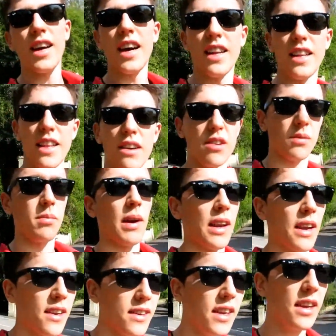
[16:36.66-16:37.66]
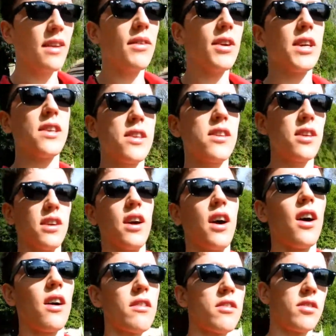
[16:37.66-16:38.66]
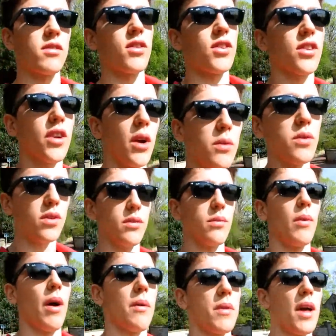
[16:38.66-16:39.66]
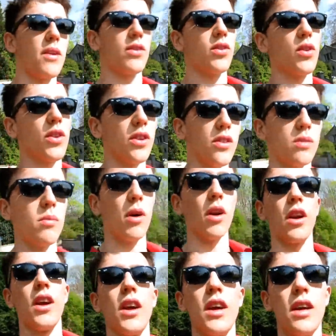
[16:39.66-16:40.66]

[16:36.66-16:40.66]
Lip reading: Dad in that respect. Like Dad never gets into the car and just goes somewhere without talking to someone.